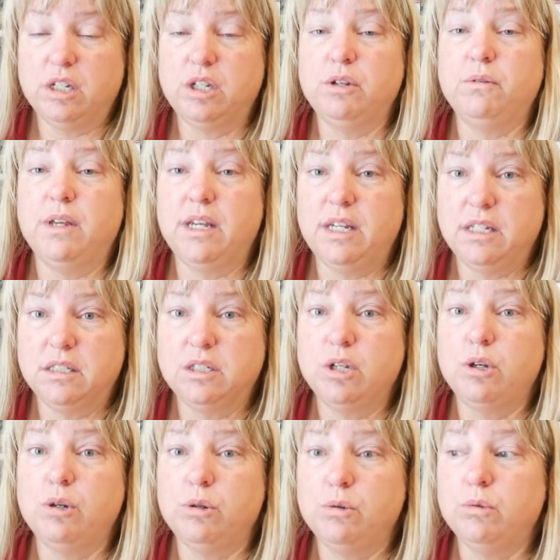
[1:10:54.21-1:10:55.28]
You need
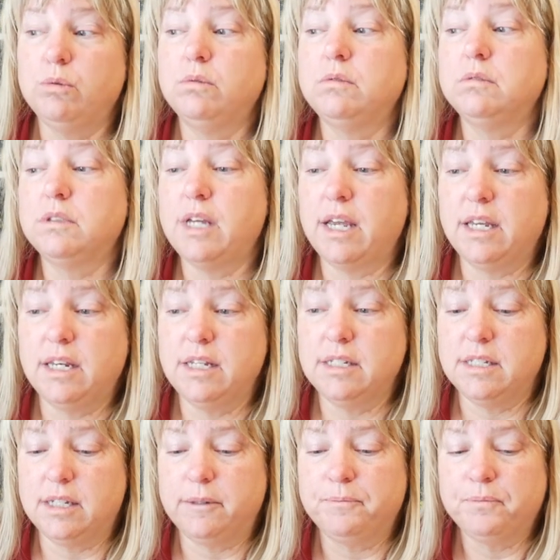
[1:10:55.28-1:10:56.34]
to take it
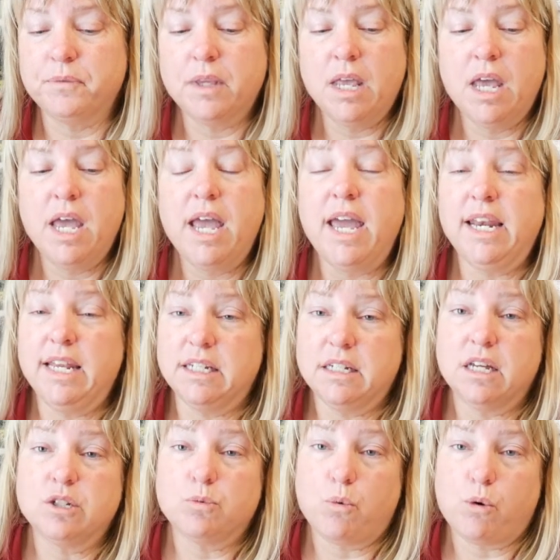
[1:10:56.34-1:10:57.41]
easy. And it
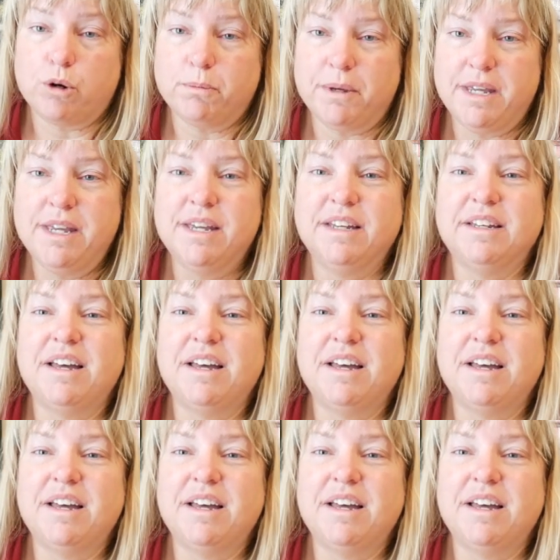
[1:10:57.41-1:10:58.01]
does warn me.